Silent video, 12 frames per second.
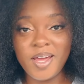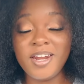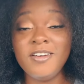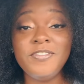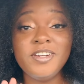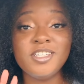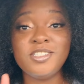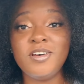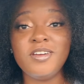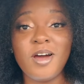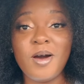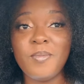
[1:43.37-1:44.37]
And I'm finna show
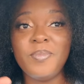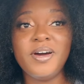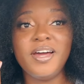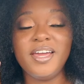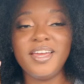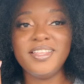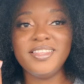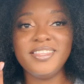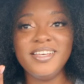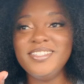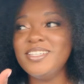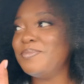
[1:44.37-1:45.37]
y'all, but
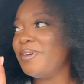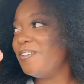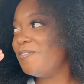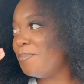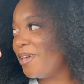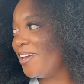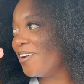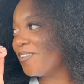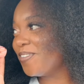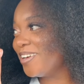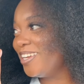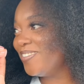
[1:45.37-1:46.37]
this is me being
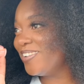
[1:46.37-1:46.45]
really,